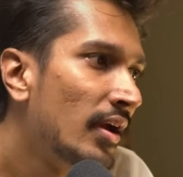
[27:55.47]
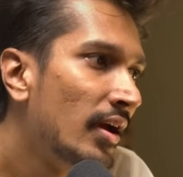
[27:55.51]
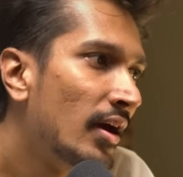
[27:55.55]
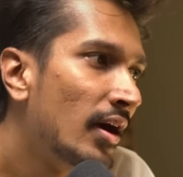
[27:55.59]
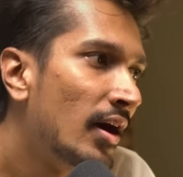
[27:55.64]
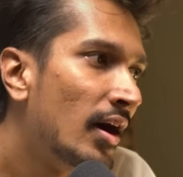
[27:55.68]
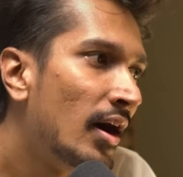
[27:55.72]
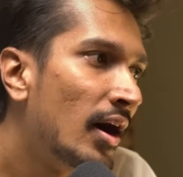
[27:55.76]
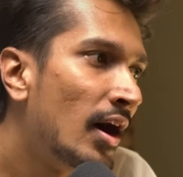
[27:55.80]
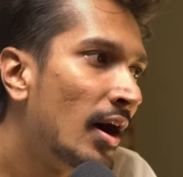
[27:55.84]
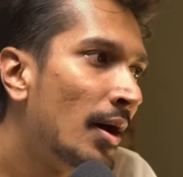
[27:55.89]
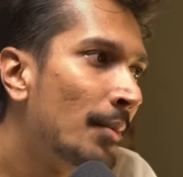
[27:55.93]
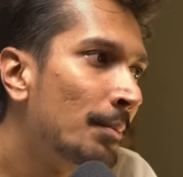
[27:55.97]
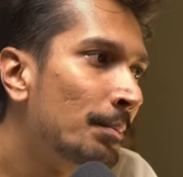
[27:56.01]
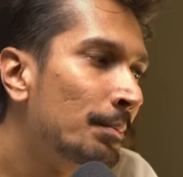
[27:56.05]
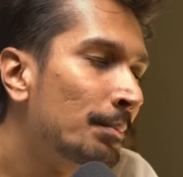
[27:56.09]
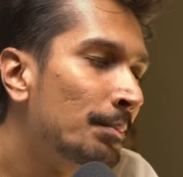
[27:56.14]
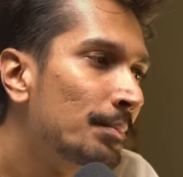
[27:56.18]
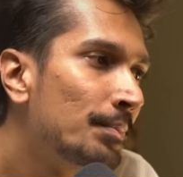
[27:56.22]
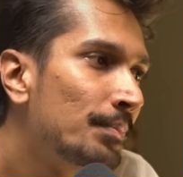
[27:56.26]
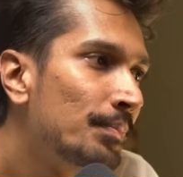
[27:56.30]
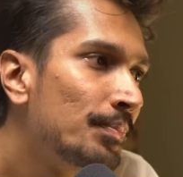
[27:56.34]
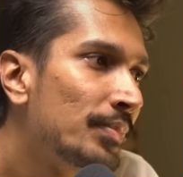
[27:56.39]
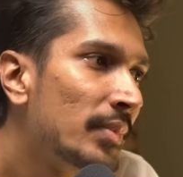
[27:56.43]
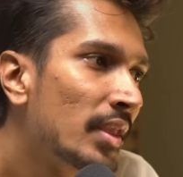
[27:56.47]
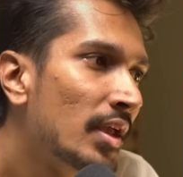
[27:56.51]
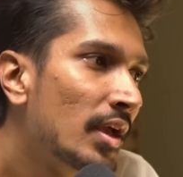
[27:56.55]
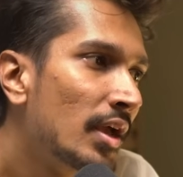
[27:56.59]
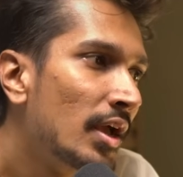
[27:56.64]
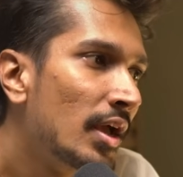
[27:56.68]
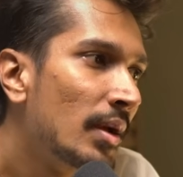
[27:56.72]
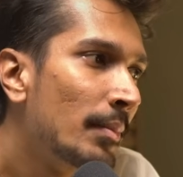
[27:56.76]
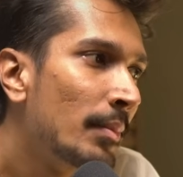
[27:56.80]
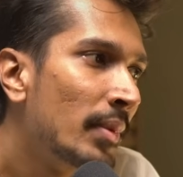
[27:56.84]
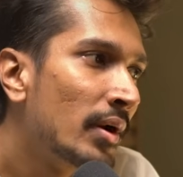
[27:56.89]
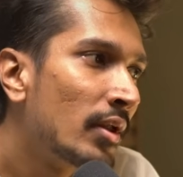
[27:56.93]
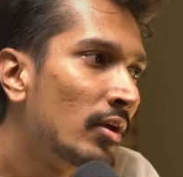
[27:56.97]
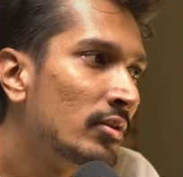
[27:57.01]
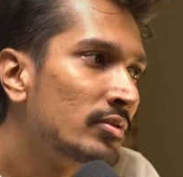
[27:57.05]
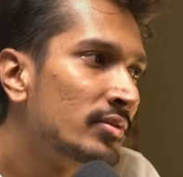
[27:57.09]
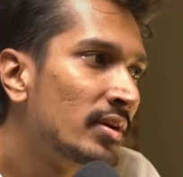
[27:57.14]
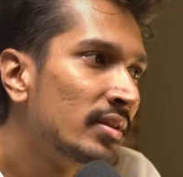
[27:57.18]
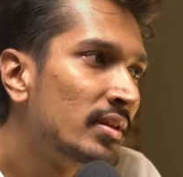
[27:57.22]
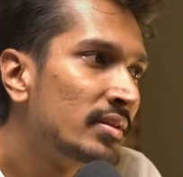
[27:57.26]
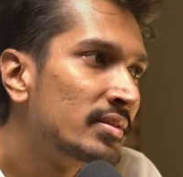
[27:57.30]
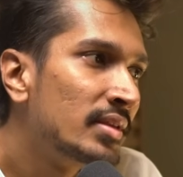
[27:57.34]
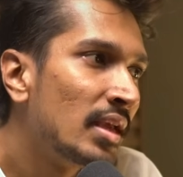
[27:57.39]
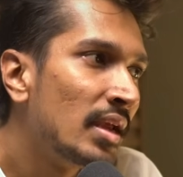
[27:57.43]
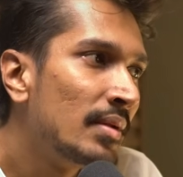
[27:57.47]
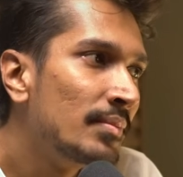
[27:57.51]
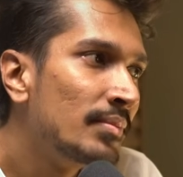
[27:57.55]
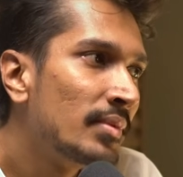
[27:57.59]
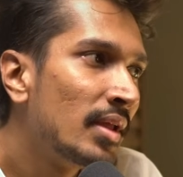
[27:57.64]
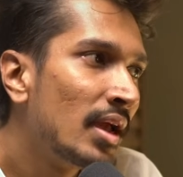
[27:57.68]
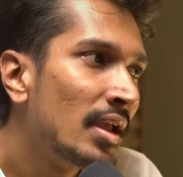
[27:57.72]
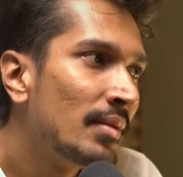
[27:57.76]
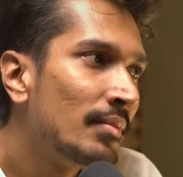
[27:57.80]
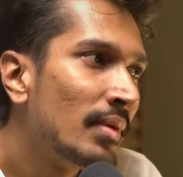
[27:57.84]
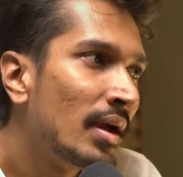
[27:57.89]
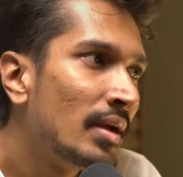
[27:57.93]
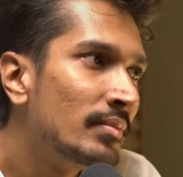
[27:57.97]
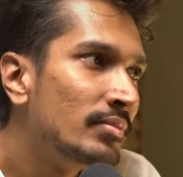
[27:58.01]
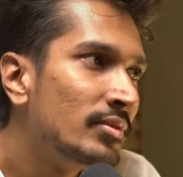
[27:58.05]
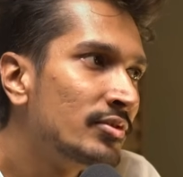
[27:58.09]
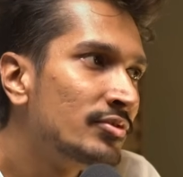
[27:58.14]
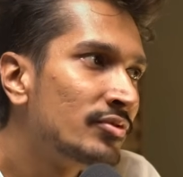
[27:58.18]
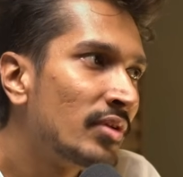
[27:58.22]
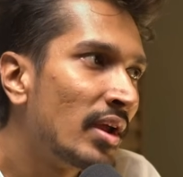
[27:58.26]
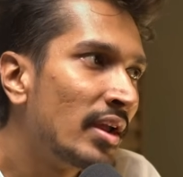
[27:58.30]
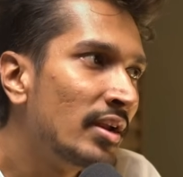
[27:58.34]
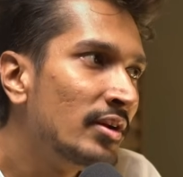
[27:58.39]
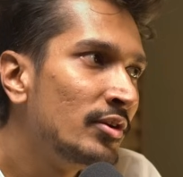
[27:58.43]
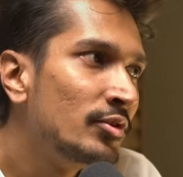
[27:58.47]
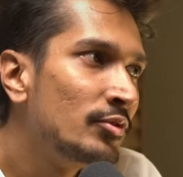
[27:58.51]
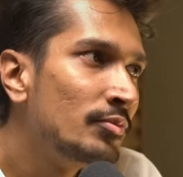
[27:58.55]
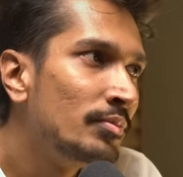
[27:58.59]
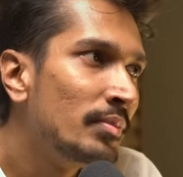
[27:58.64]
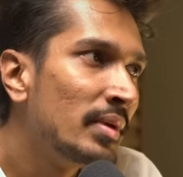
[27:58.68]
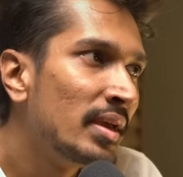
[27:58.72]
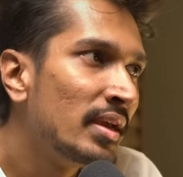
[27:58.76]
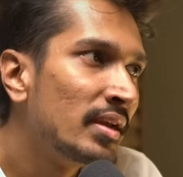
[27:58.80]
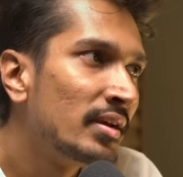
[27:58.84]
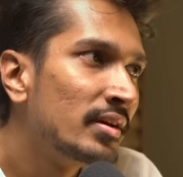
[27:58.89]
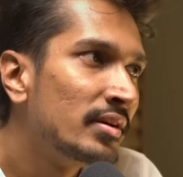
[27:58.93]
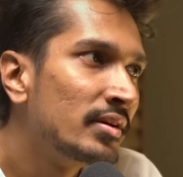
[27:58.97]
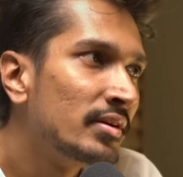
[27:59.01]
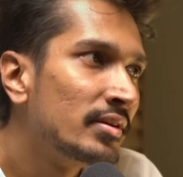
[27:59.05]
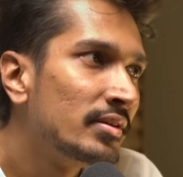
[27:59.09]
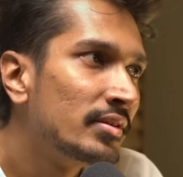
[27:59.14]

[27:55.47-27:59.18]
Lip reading: But also at the same time, I'm just trying to make